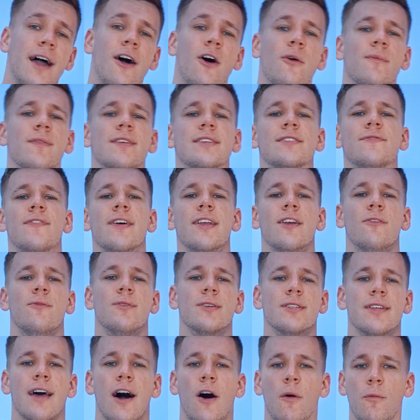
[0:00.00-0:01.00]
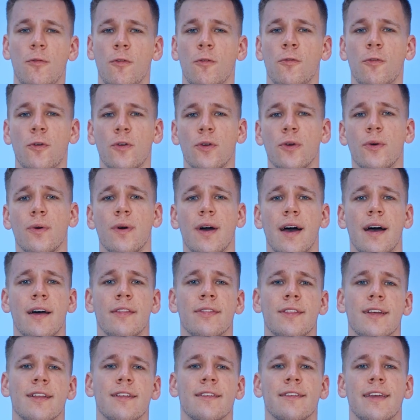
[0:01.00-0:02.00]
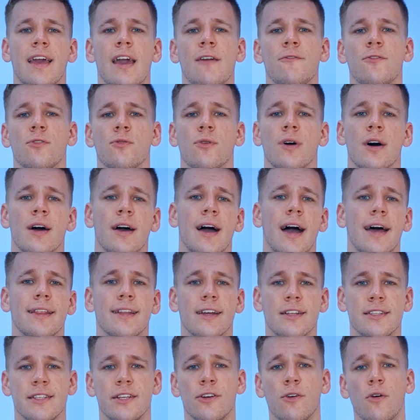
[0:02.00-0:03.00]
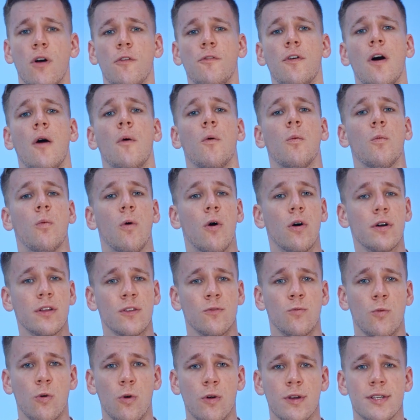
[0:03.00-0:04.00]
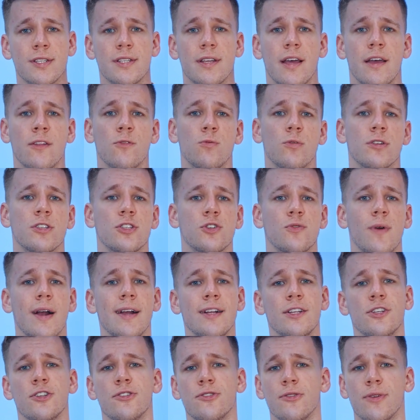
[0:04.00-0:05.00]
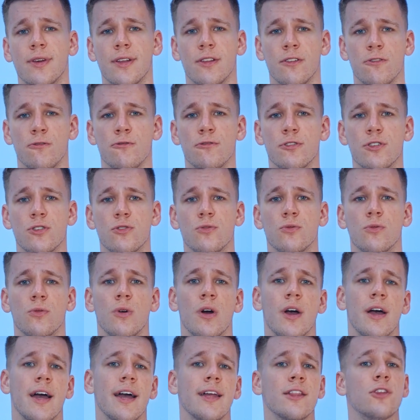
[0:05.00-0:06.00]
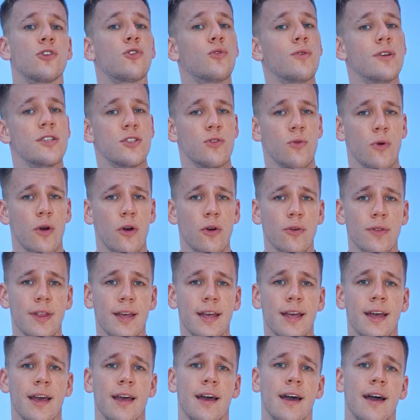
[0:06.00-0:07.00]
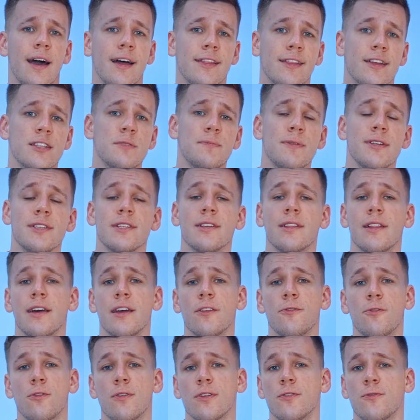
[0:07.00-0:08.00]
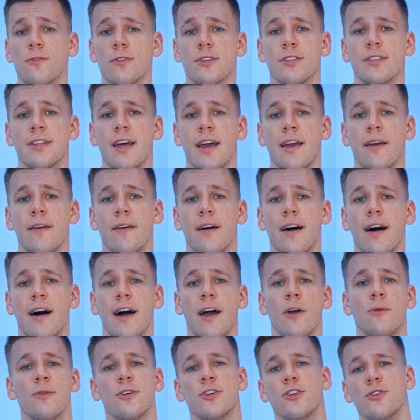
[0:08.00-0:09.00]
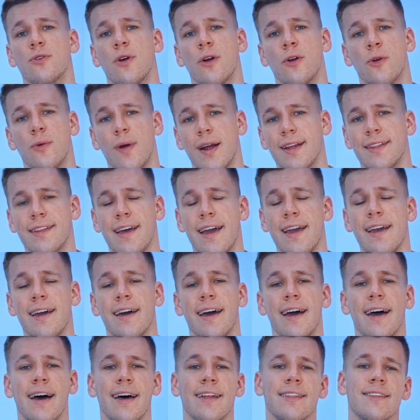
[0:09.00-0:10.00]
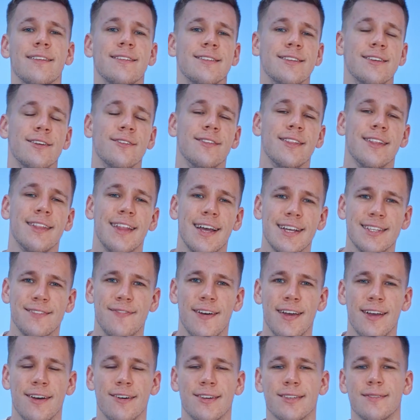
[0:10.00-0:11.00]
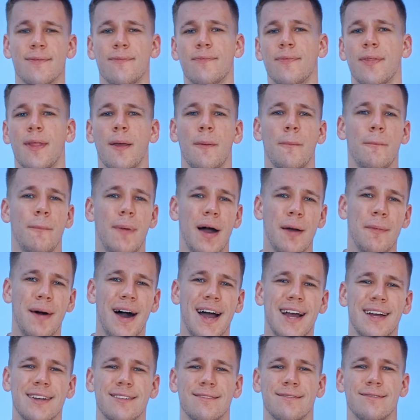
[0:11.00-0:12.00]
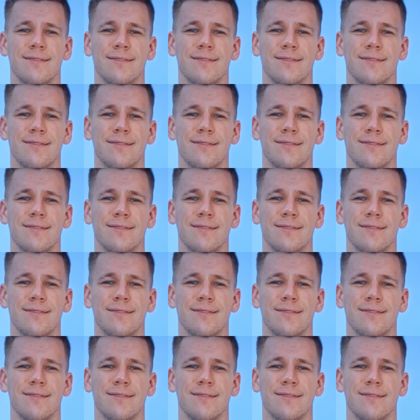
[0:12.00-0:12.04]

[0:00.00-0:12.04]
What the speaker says: hope this video was helpful for you and that it gave you an idea of how Walken works and what strategies you can use to increase your earning. And that's basically it for today. I wish you a great day and see you in the next videos. Bye bye.